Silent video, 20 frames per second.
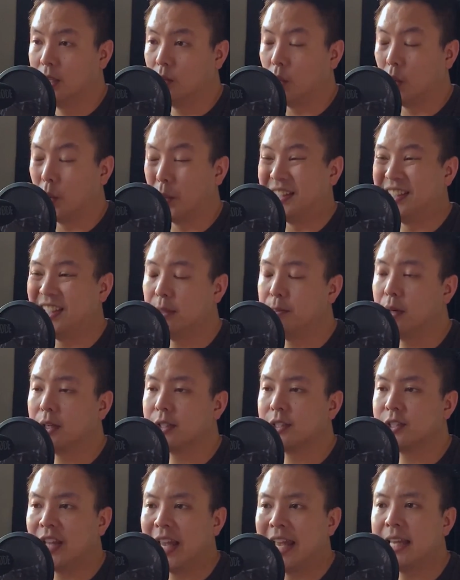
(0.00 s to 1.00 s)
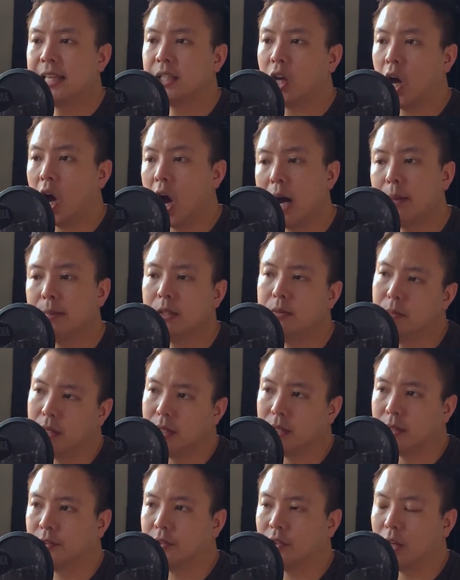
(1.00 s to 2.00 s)
where we debunk 10 common
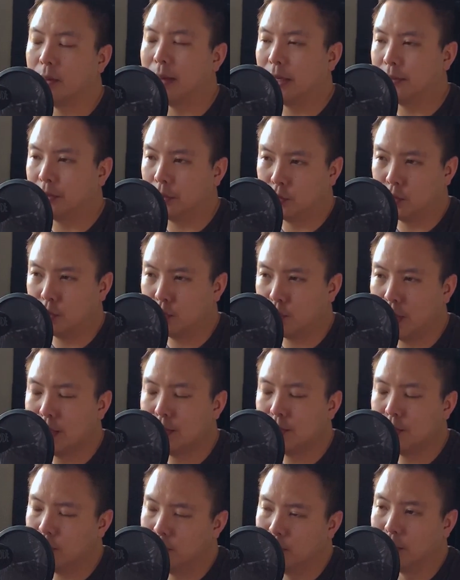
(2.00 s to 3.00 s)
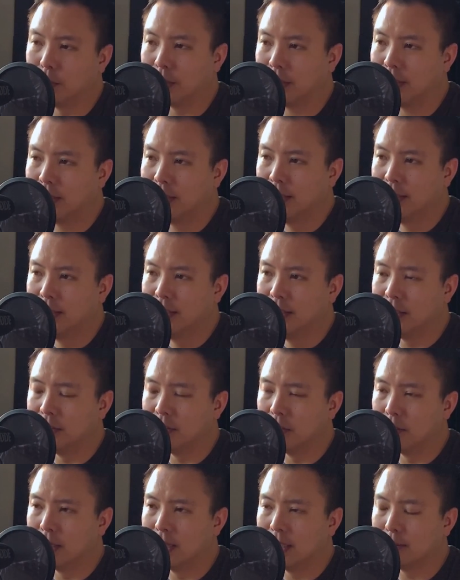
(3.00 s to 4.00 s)
myths about the strangest book
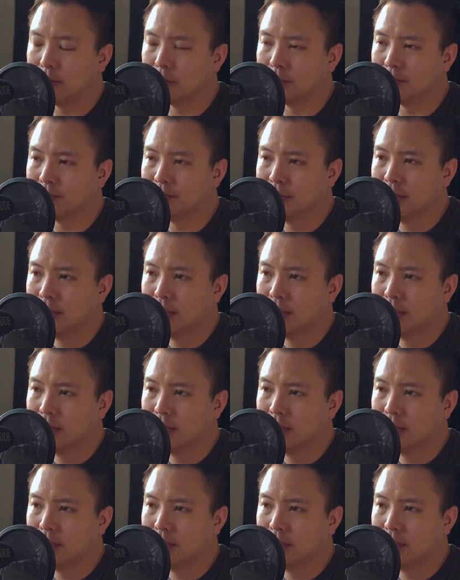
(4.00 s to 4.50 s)
in the Bible.